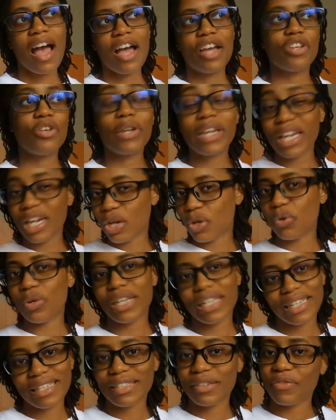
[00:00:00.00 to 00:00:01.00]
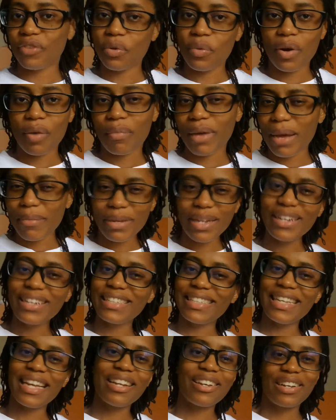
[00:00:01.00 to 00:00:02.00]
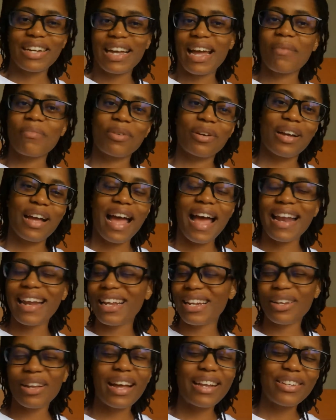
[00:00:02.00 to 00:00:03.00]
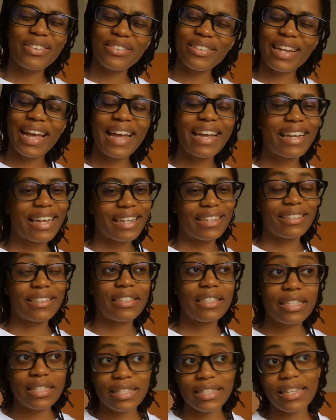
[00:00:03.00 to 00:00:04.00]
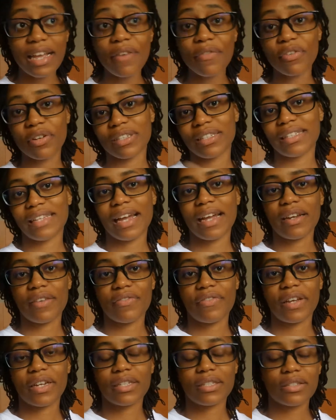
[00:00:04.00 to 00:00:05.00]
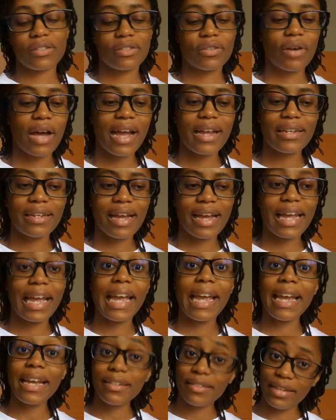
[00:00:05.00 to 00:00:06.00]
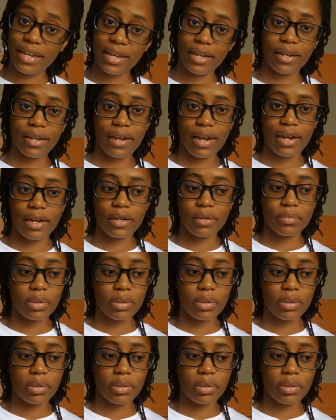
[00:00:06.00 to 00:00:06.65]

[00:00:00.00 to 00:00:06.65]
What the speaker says: You can Google it if you want, but I'm not going to say it on camera, and I don't like it. There's several side effects, so I hate taking iron